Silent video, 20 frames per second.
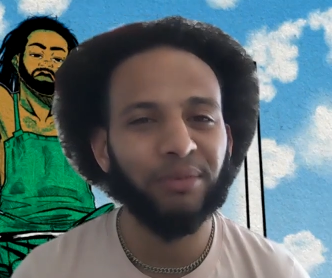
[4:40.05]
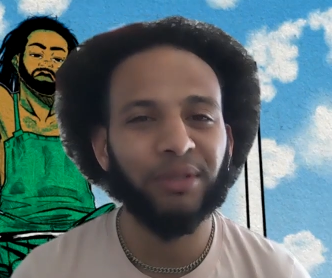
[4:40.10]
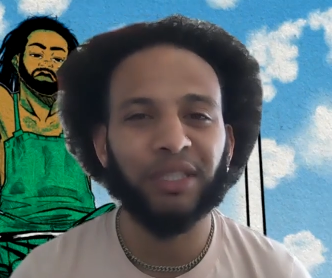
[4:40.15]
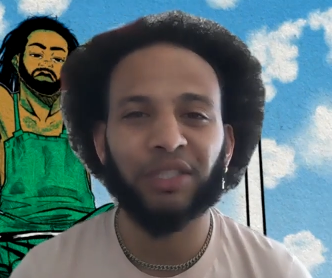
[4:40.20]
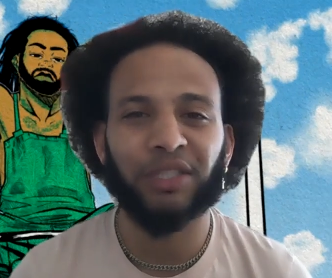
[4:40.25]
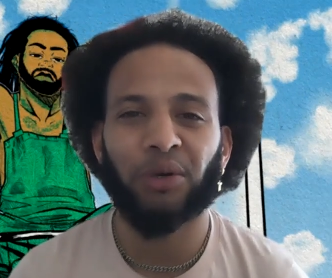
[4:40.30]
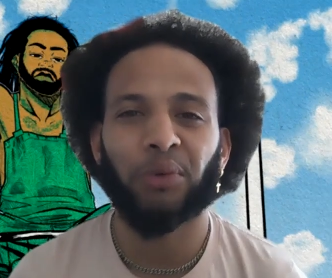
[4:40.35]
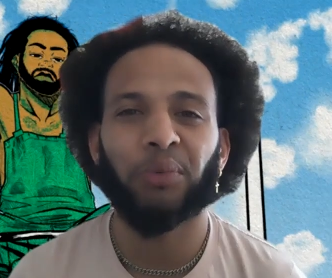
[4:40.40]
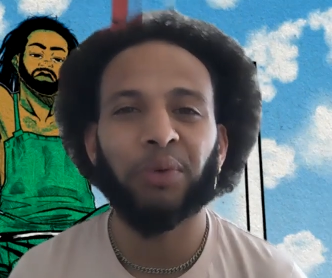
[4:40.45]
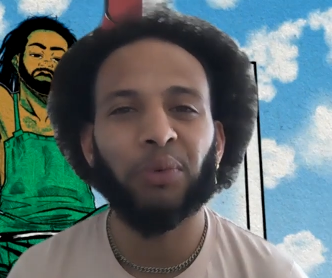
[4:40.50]
Speaker 1: and
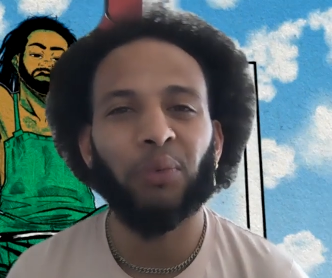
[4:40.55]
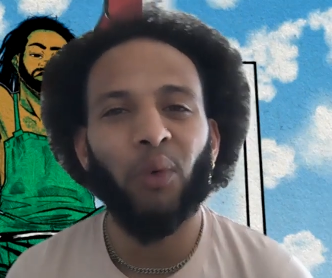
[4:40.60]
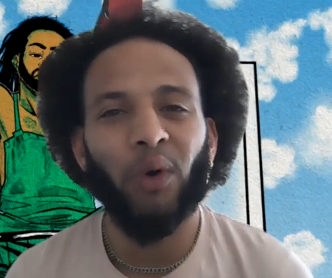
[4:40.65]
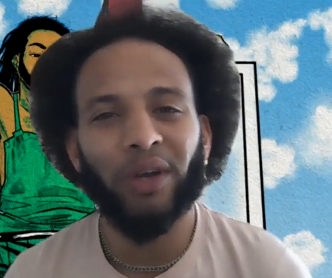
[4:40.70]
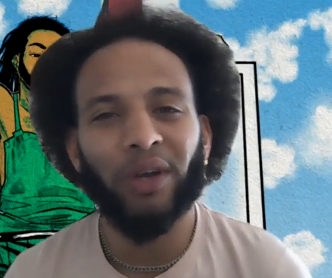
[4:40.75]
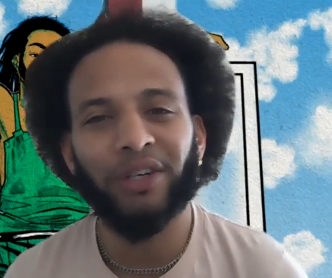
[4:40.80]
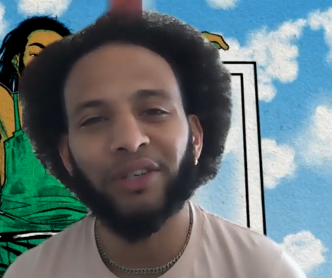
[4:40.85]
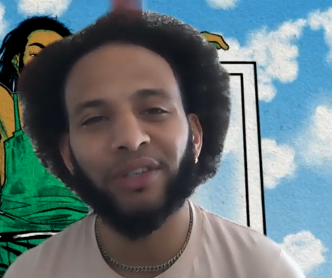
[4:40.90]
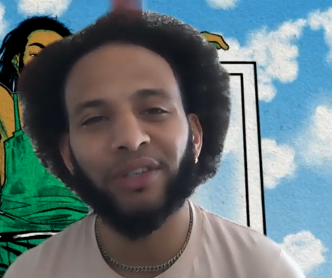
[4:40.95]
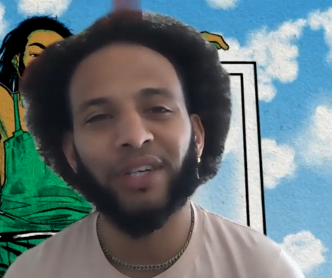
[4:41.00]
so we
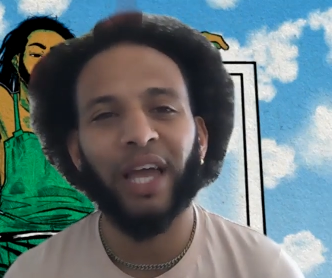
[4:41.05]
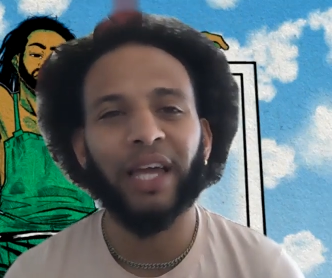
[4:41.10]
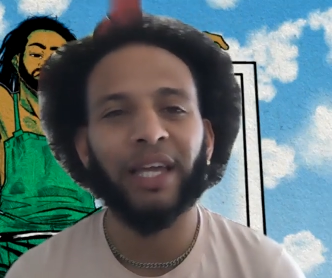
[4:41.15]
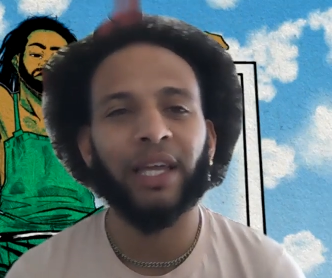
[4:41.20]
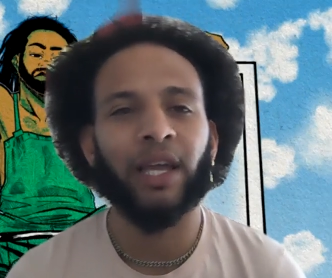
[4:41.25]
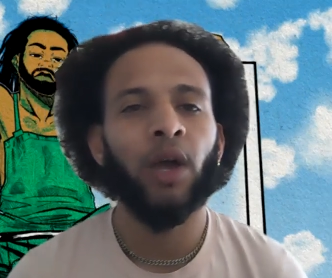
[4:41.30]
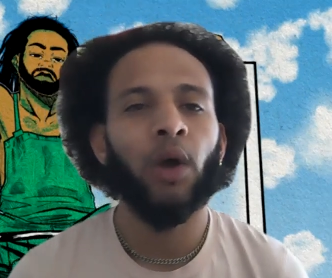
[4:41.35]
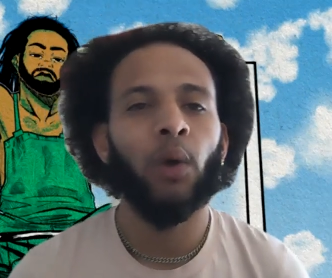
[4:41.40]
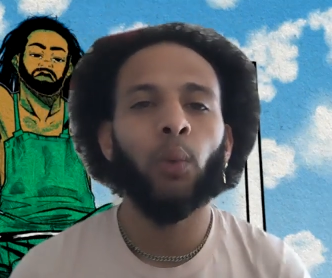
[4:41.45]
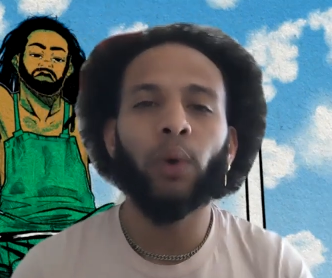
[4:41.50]
wonder like,
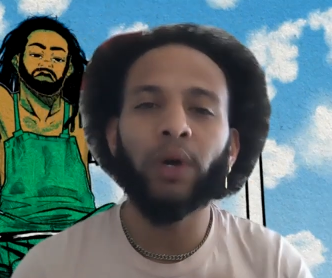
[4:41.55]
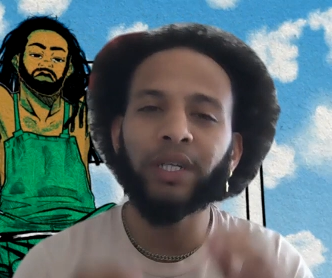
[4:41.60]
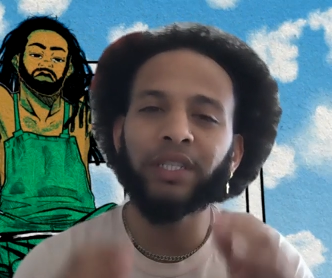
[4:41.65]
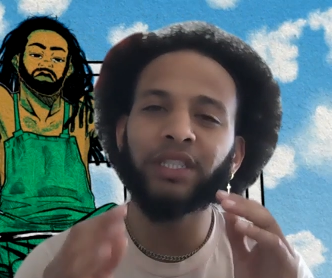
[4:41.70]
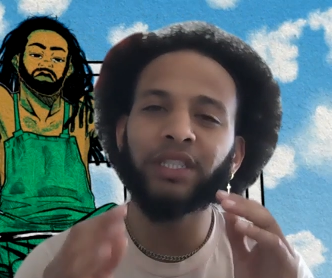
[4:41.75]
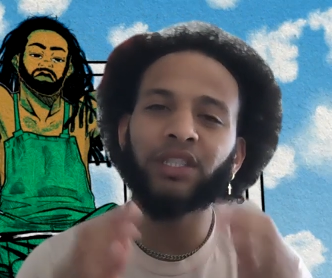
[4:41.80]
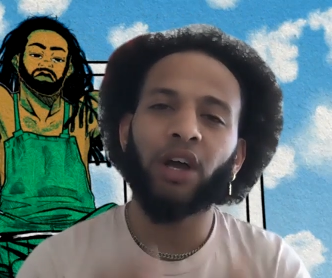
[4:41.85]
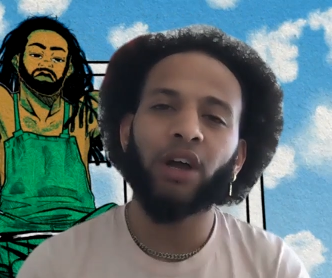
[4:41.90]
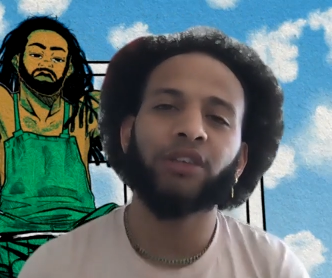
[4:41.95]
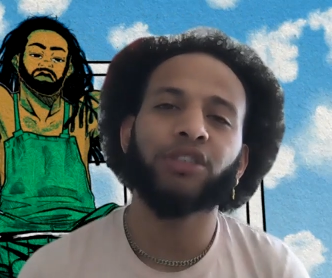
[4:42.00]
what
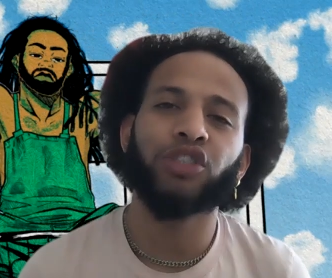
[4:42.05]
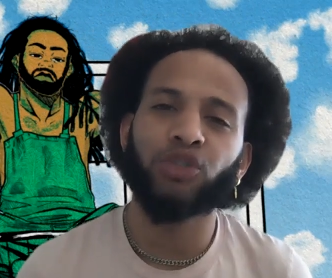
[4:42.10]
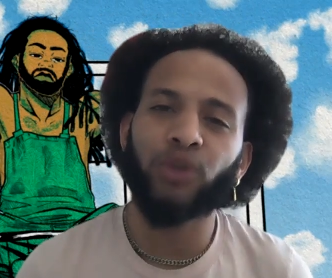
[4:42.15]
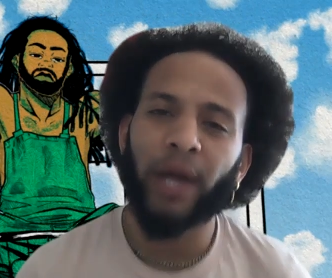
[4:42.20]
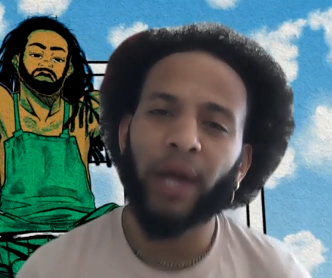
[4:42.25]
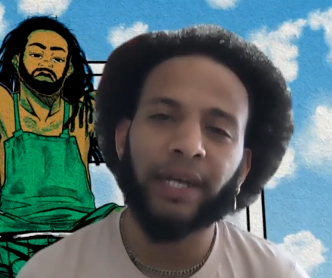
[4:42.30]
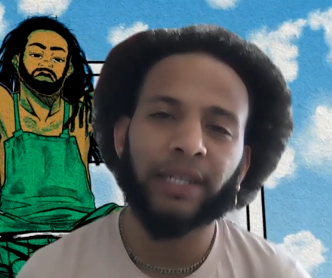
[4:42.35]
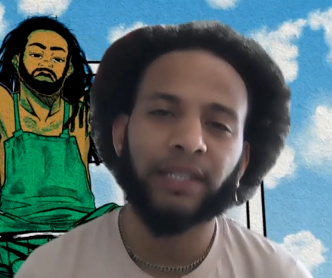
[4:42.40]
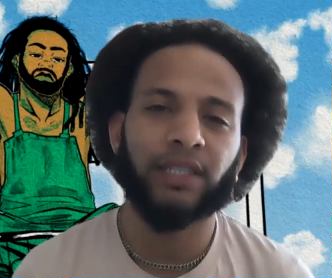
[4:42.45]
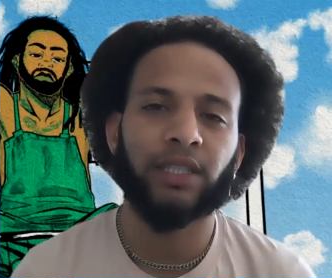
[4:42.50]
is y'all
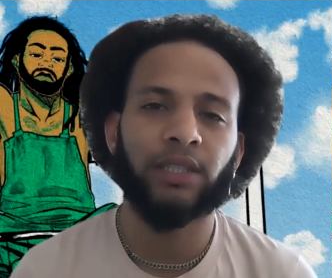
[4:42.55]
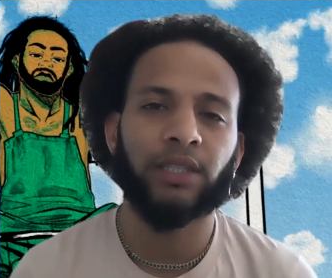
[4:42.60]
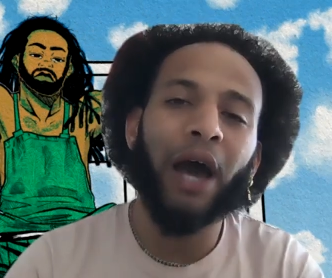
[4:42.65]
strategy?